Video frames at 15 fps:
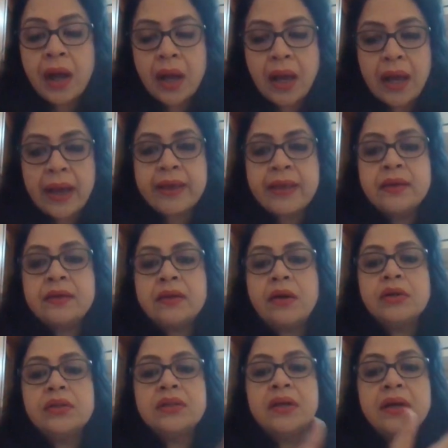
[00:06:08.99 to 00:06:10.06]
higher,
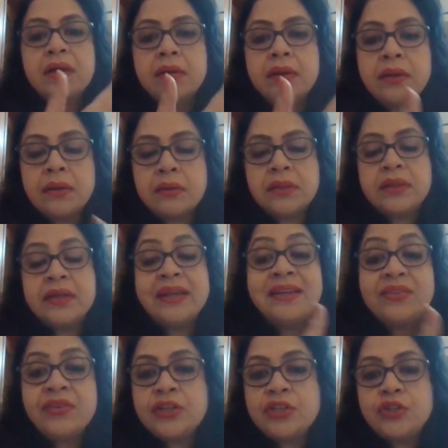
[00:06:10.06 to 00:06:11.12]
or the
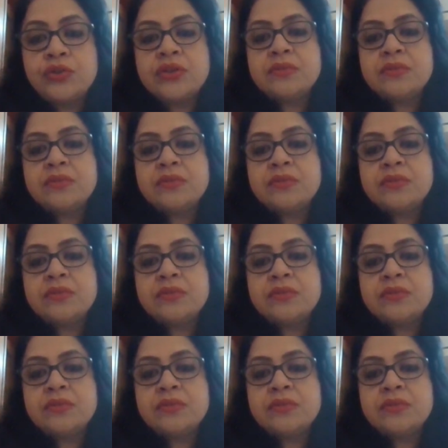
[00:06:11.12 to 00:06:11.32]
hit ratio